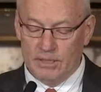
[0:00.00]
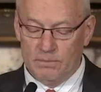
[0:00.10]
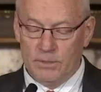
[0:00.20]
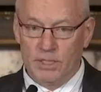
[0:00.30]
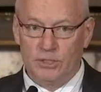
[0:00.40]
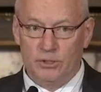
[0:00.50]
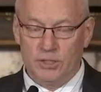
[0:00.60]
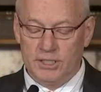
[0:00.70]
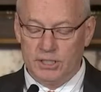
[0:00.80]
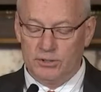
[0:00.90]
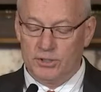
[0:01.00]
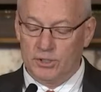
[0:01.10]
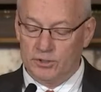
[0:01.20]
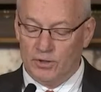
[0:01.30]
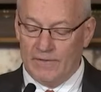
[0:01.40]
Minnesota seniors
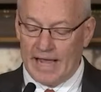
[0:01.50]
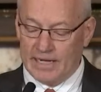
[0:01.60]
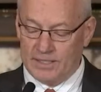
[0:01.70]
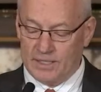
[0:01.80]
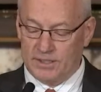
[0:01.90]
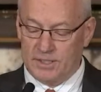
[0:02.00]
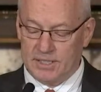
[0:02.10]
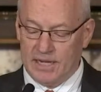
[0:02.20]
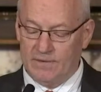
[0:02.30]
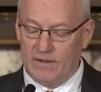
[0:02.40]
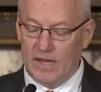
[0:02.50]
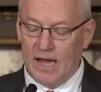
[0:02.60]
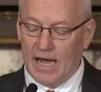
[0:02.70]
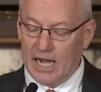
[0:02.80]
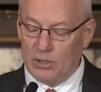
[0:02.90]
deserve access to safe,
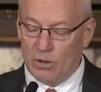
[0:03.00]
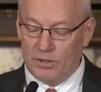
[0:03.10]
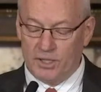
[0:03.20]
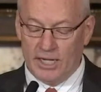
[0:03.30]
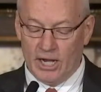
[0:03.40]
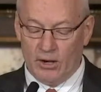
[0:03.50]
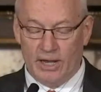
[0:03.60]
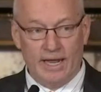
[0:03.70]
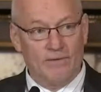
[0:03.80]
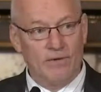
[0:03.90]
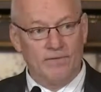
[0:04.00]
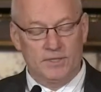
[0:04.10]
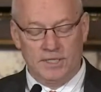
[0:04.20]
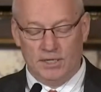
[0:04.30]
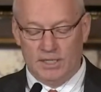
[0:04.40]
high-quality care at every
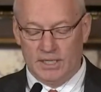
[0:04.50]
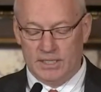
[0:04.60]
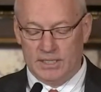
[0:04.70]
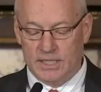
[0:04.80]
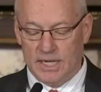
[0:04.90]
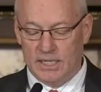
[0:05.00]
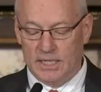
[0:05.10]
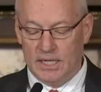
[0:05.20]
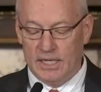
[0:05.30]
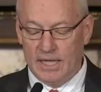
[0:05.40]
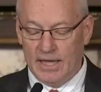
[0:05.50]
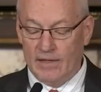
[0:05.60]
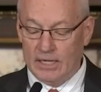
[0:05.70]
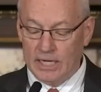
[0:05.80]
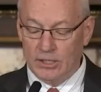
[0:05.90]
facility in the state, and they
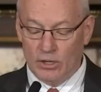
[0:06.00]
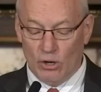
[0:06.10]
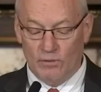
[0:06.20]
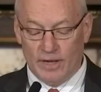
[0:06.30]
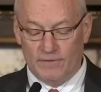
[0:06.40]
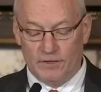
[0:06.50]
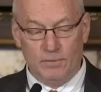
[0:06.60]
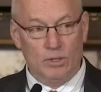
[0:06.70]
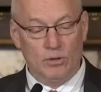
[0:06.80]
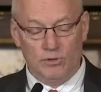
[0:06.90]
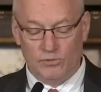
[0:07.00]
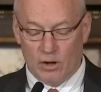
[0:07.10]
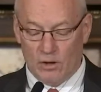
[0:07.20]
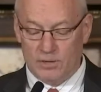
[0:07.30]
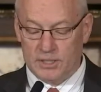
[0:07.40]
need to know that if something goes
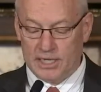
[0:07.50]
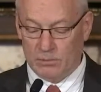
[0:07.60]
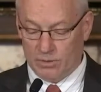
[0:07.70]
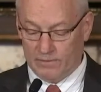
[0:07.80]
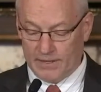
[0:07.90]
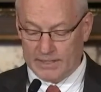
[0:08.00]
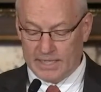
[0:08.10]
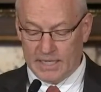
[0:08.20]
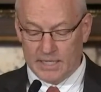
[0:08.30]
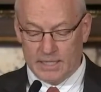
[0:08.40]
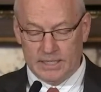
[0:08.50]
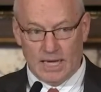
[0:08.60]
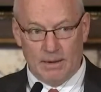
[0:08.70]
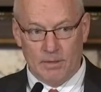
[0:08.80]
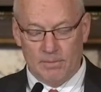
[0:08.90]
wrong, the state will investigate in a
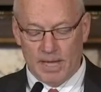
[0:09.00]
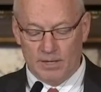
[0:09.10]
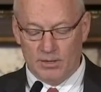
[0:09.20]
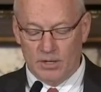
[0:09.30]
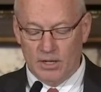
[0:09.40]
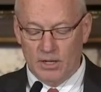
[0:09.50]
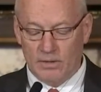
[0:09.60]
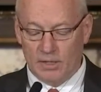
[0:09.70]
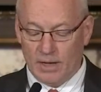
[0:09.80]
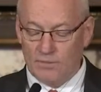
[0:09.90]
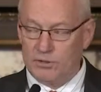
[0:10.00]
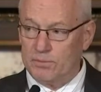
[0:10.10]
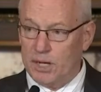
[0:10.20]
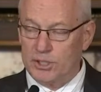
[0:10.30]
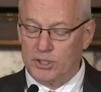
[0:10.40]
timely manner. The governor's
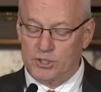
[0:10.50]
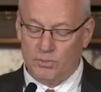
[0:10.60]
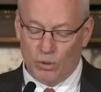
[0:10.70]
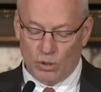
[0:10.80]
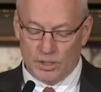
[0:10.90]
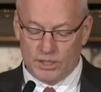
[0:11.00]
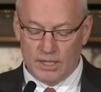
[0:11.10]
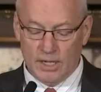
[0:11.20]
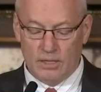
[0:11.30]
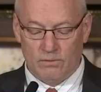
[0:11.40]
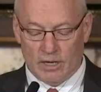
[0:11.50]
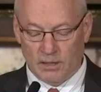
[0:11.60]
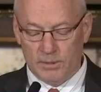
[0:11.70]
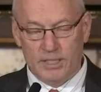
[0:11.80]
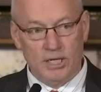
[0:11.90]
budget supports the
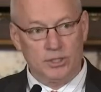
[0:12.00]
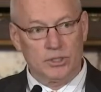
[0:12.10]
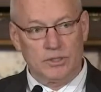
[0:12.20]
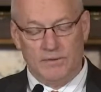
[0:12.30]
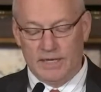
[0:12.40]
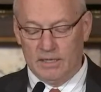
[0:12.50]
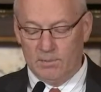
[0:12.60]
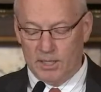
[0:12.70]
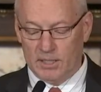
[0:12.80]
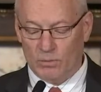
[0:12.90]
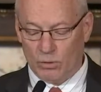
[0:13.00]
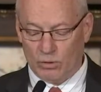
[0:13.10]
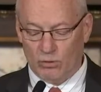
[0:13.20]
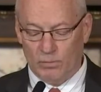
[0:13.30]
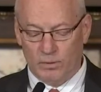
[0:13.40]
recommendations of an independent work
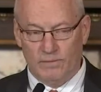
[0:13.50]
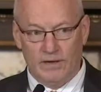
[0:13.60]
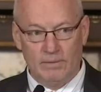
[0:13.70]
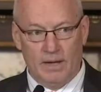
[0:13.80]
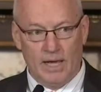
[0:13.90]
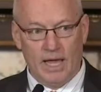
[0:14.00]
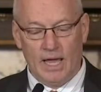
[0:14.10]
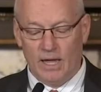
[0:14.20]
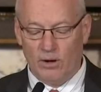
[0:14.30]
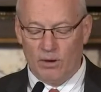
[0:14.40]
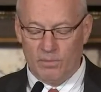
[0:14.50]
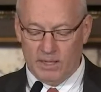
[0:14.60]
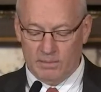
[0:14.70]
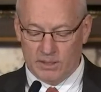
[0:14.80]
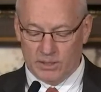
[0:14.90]
group convened by AARP
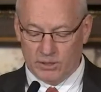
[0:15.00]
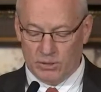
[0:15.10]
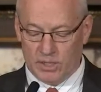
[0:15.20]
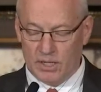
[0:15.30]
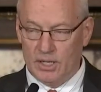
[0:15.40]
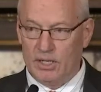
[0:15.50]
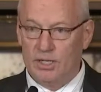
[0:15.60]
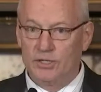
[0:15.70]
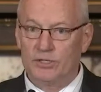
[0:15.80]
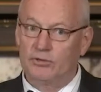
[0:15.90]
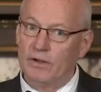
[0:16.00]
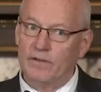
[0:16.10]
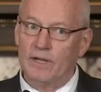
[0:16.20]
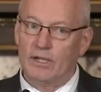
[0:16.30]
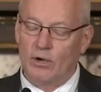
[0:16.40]
Minnesota.
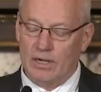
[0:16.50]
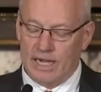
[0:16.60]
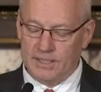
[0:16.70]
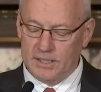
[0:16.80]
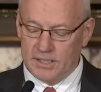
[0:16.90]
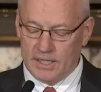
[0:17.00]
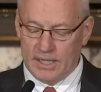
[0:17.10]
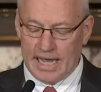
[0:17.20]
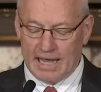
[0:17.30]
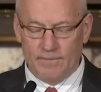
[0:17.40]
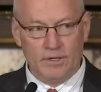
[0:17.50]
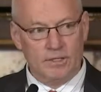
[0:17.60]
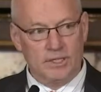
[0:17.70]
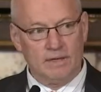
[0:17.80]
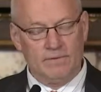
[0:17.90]
Strengthening our licensing,
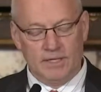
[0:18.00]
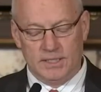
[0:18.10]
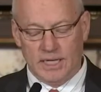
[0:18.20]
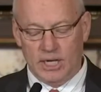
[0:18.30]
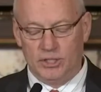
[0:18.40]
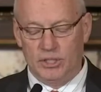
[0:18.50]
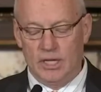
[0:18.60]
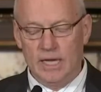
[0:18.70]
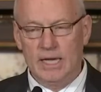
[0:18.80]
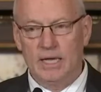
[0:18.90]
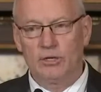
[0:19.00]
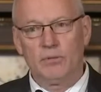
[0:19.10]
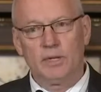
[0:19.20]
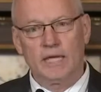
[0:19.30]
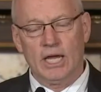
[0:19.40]
advocacy investigation, and
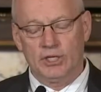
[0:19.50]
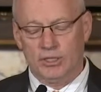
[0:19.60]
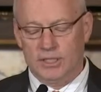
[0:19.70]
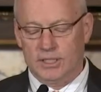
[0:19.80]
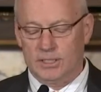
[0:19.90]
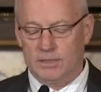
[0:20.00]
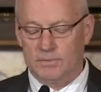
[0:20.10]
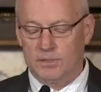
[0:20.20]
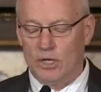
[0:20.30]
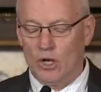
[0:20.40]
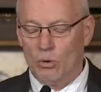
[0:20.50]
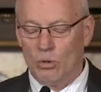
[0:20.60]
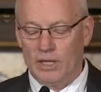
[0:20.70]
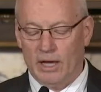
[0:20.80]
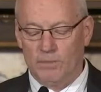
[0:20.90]
communication systems will
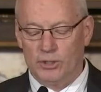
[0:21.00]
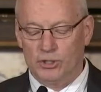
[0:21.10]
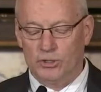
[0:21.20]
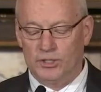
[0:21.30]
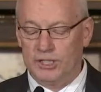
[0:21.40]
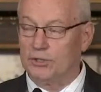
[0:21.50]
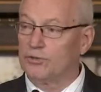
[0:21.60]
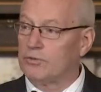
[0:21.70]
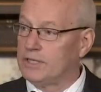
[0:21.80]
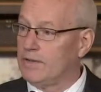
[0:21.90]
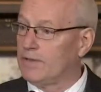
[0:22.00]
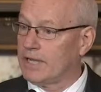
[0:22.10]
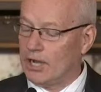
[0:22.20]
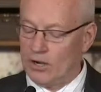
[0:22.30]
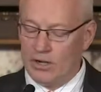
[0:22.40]
help ensure seniors receive the
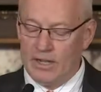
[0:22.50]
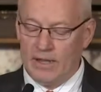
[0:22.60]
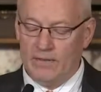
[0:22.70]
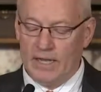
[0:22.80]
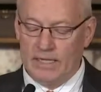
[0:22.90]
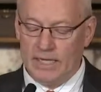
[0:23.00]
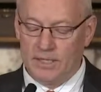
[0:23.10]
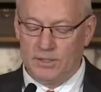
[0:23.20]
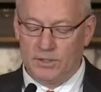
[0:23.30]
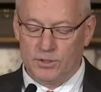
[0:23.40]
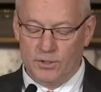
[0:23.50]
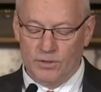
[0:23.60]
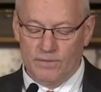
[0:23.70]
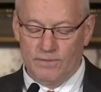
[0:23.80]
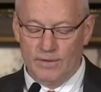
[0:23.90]
care they need and
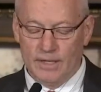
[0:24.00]
deserve.